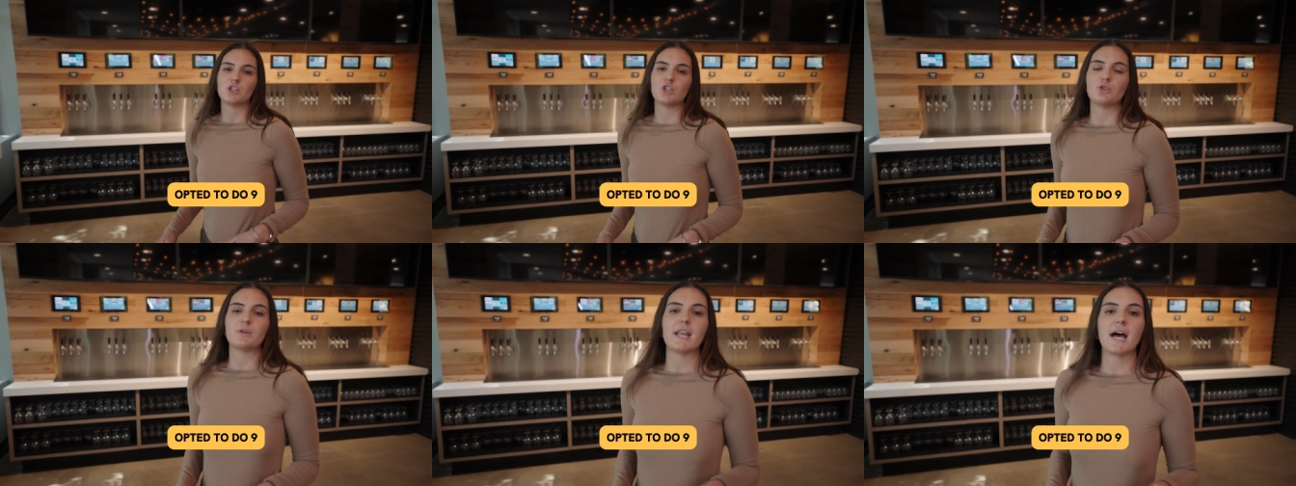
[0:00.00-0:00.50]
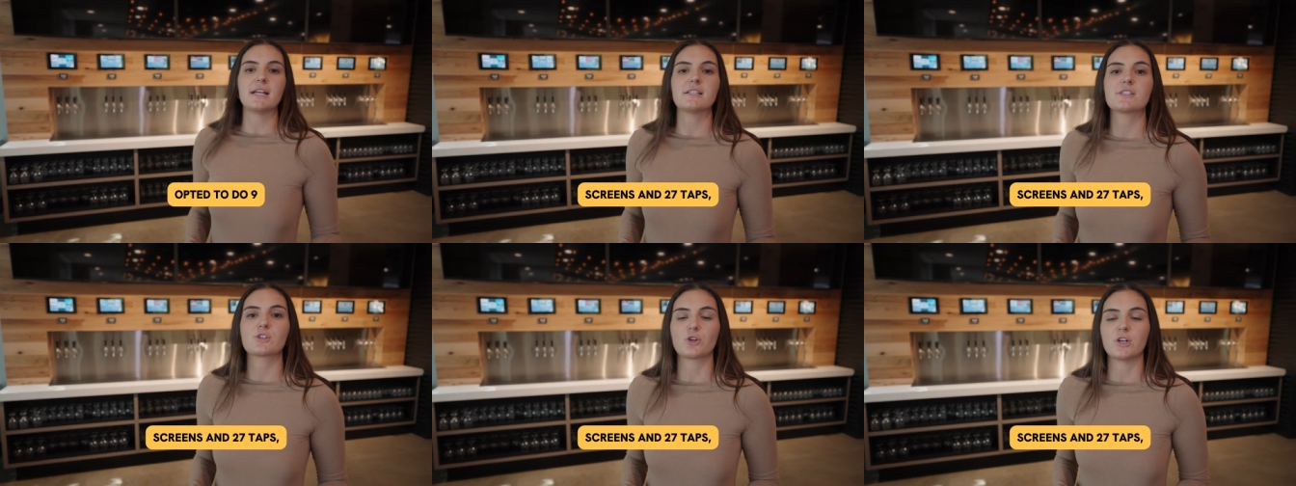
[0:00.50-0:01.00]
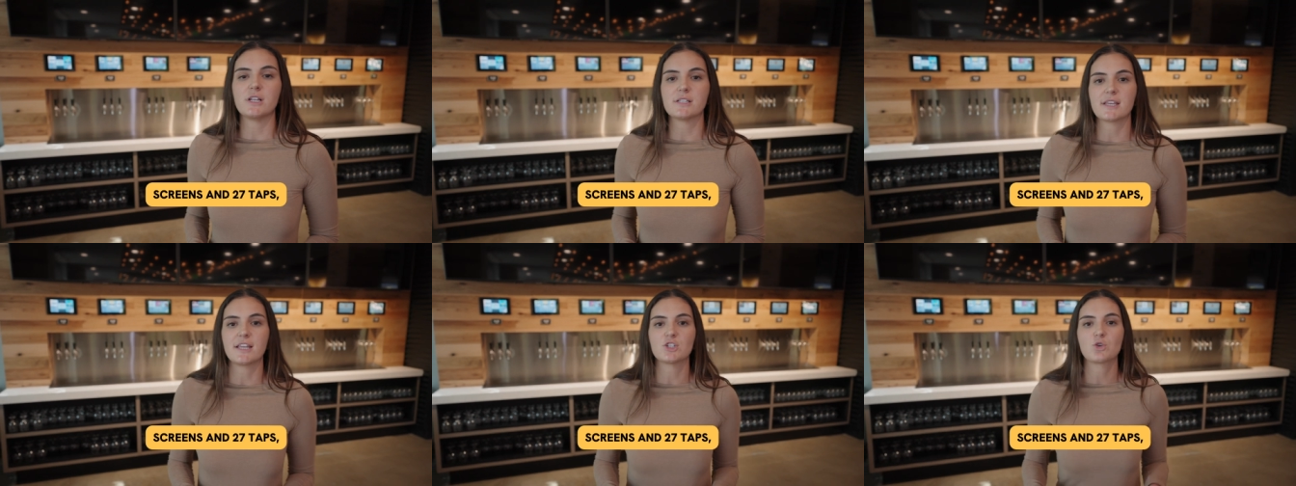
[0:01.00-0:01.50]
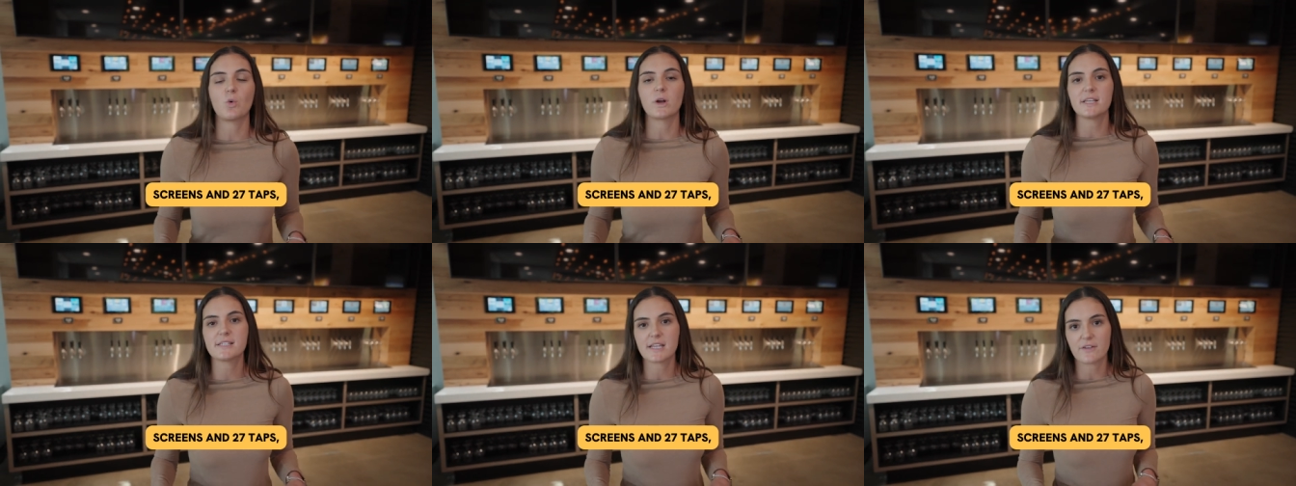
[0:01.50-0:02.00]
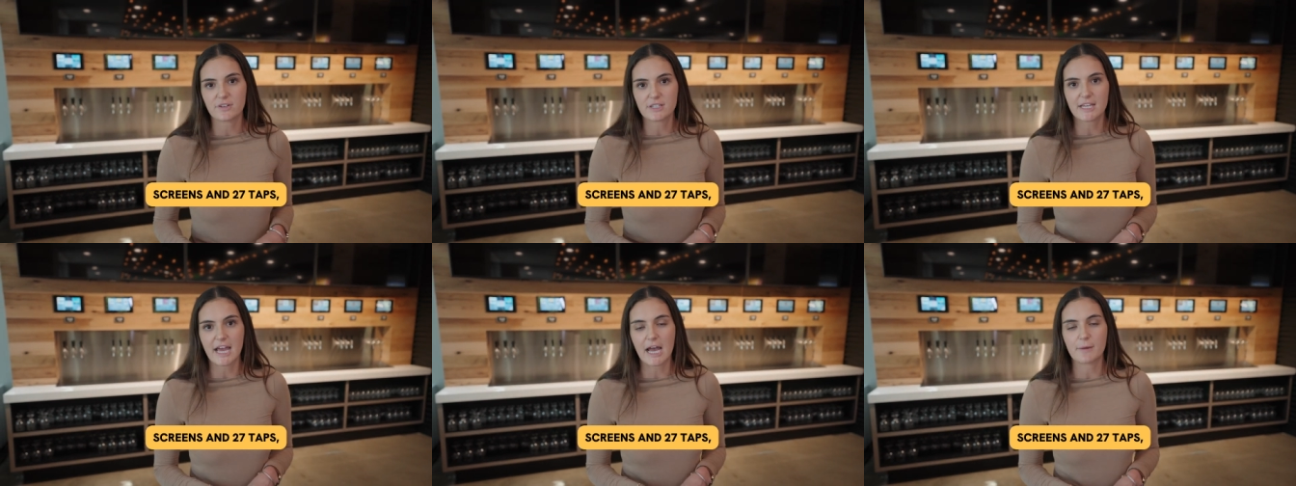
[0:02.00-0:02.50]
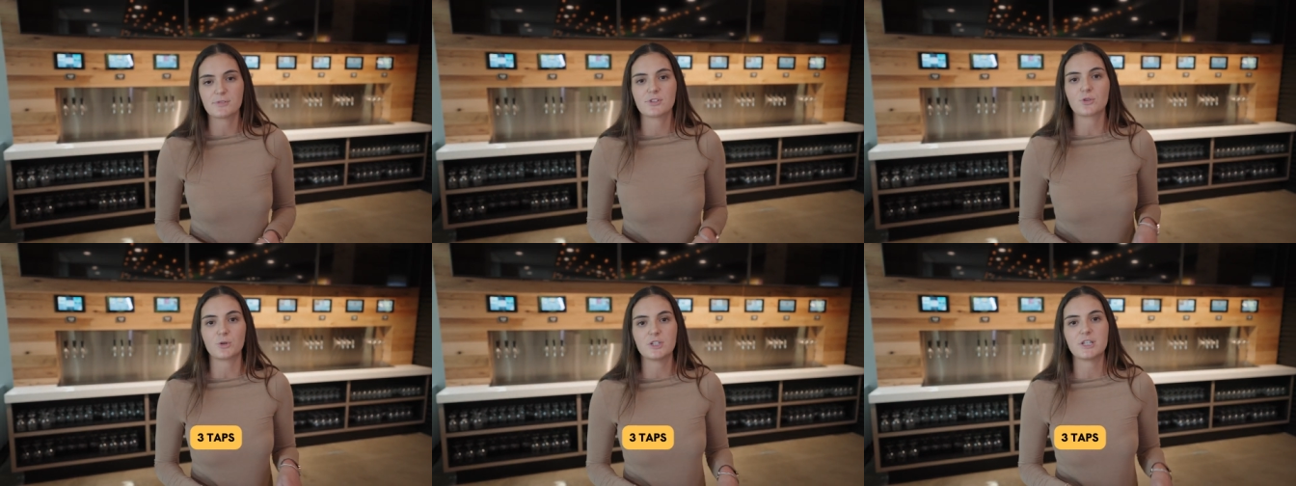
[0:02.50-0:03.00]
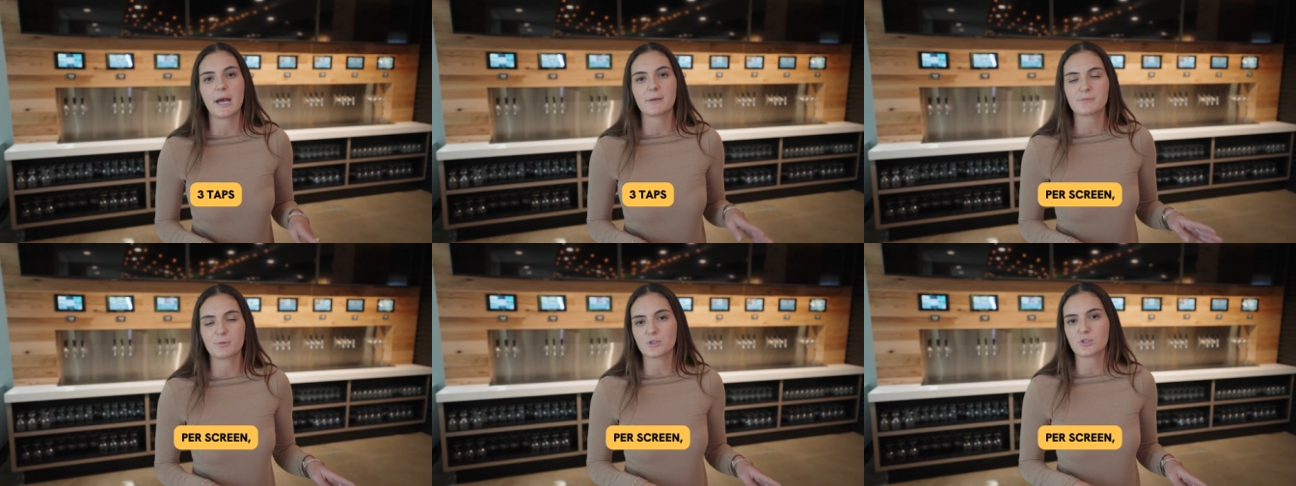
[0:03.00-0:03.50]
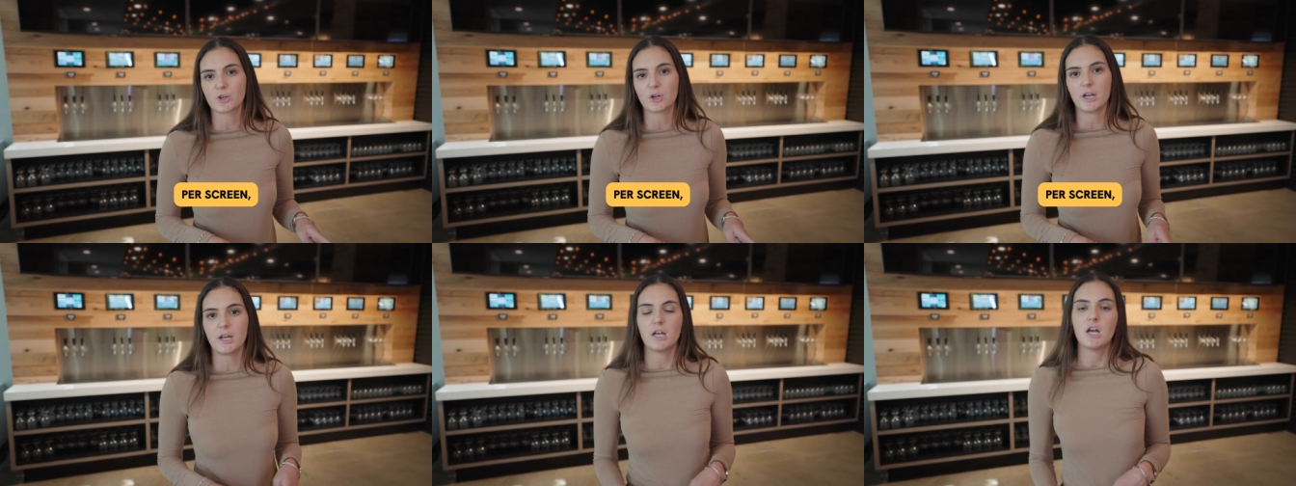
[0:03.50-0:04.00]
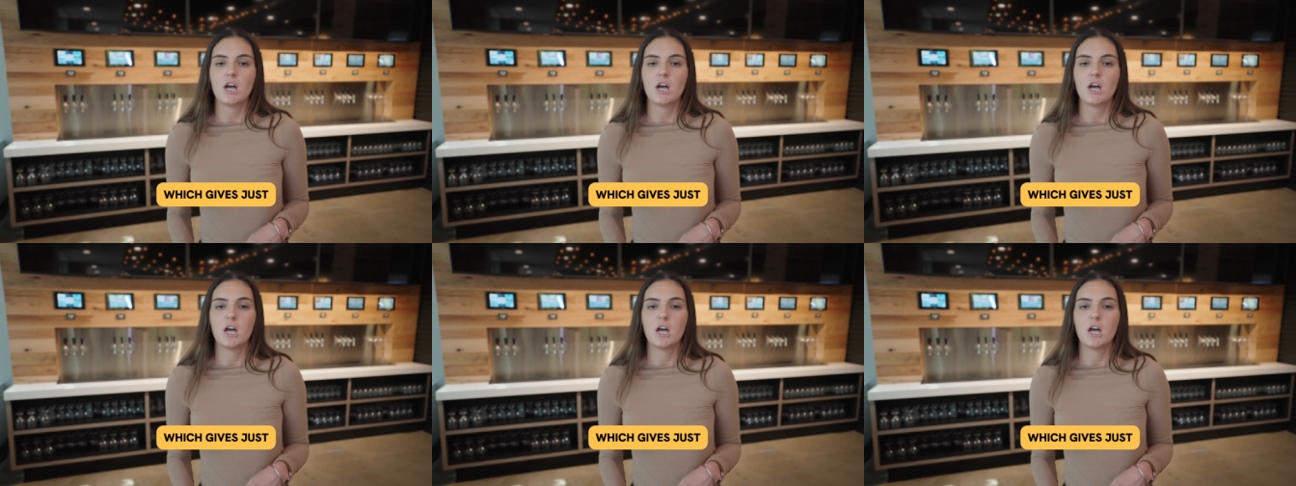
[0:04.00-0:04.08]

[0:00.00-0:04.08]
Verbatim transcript: to do nine screens and twenty-seven taps, three taps per screen,